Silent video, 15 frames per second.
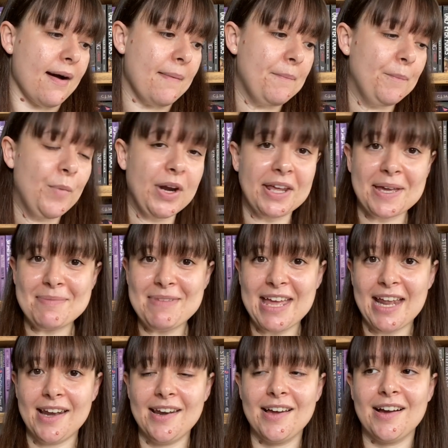When I come
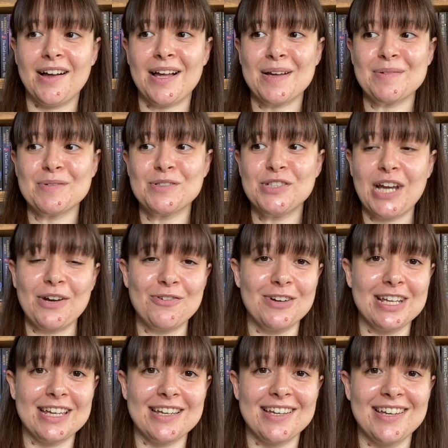in, I would
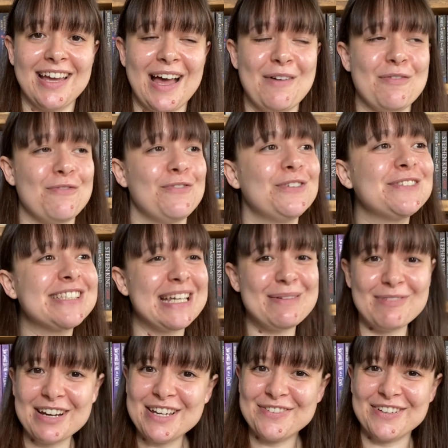generally have a full
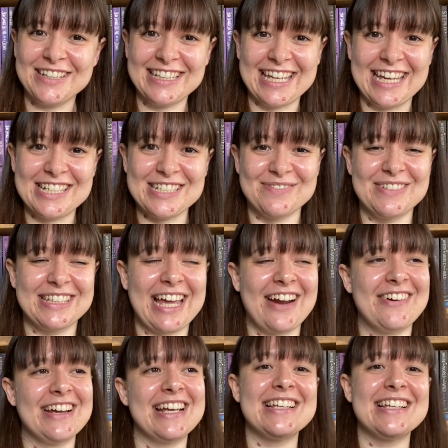debrief in the kitchen with Gary.